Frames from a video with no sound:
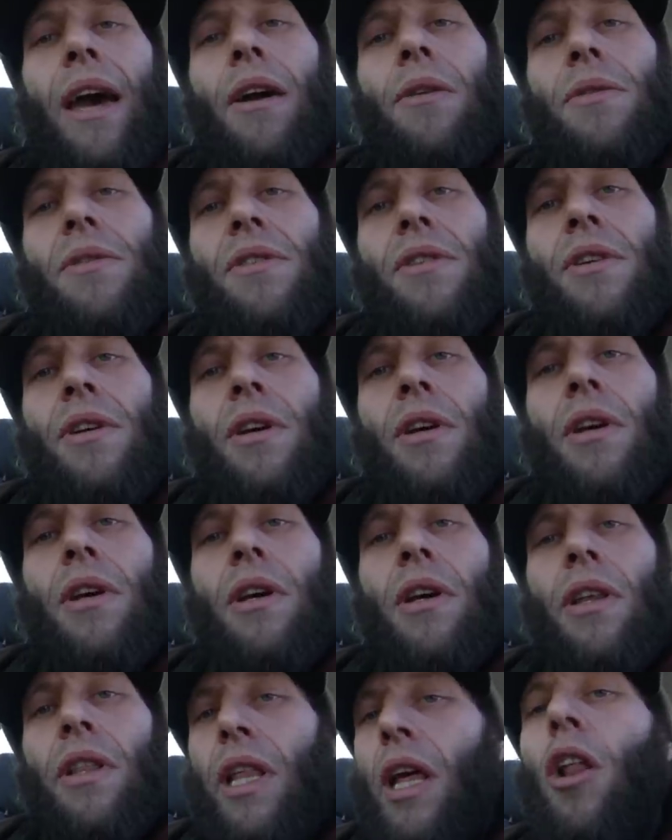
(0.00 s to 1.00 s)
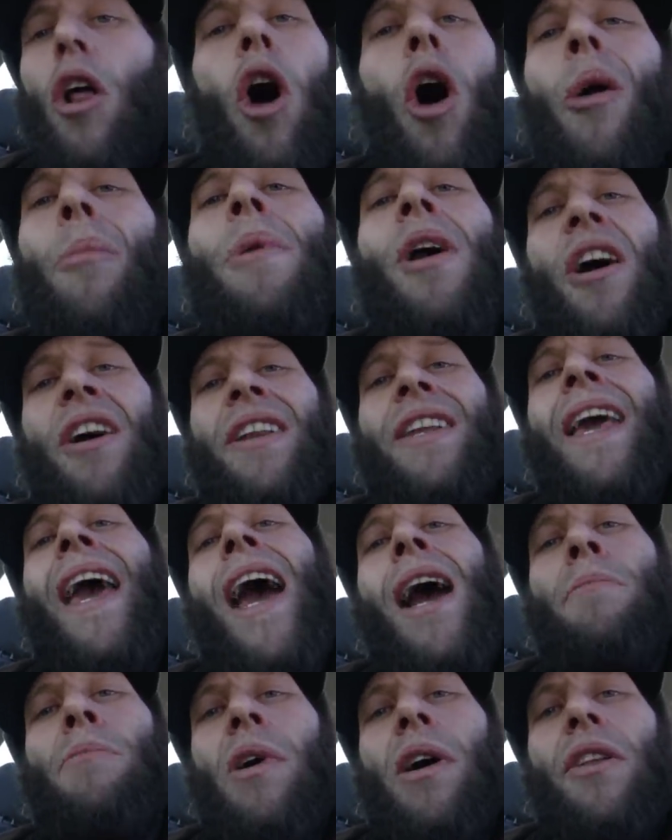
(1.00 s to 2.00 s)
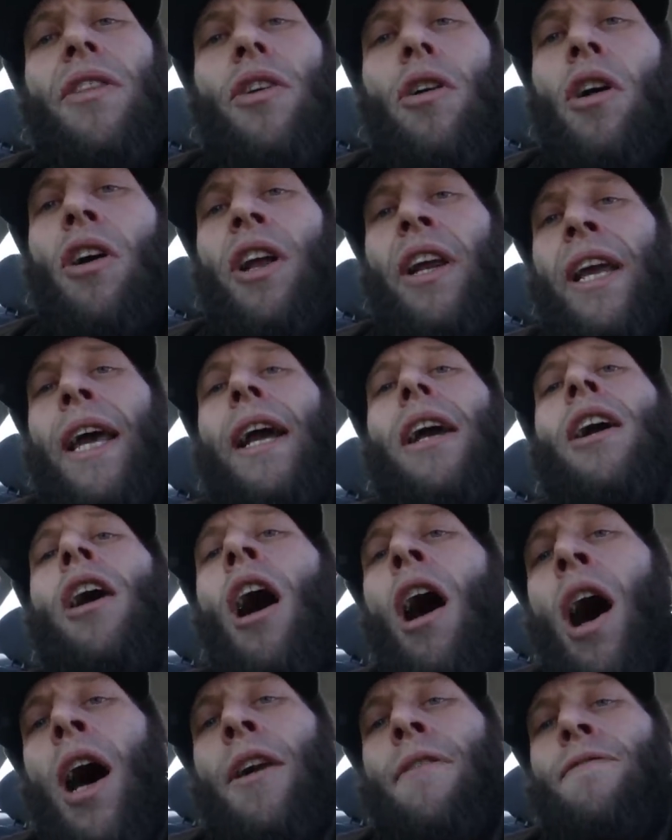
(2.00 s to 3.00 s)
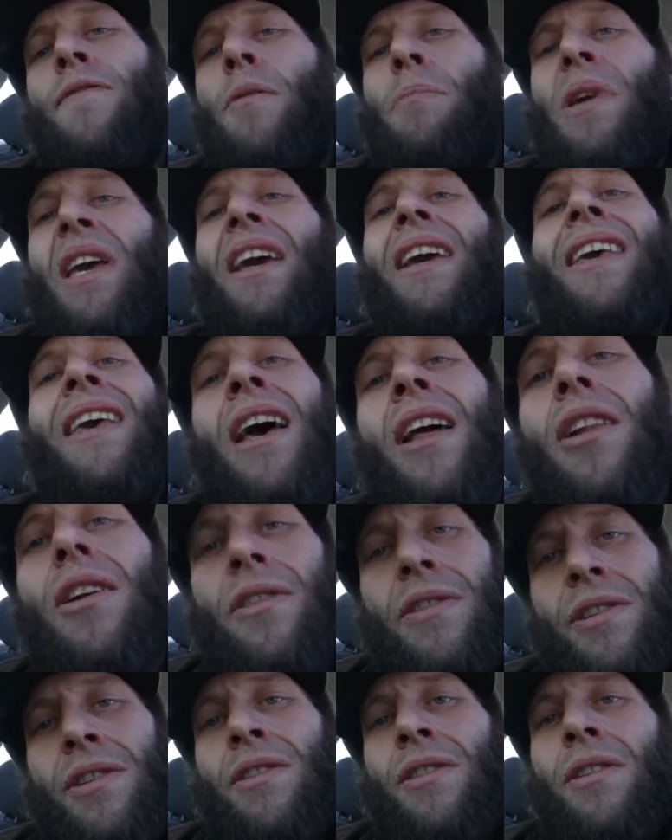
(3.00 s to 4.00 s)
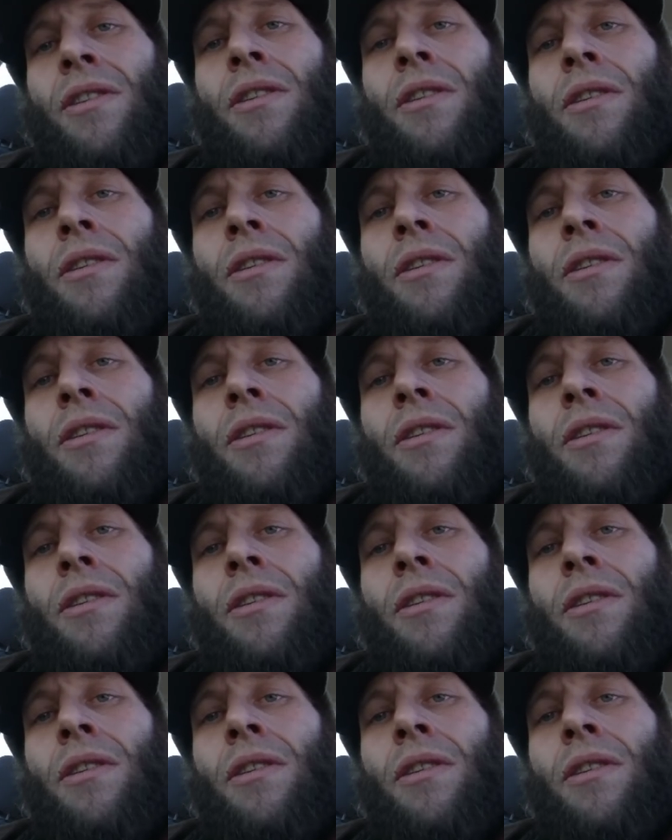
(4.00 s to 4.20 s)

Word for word: house. They'll all be on camera and they're all going to get caught for being killers.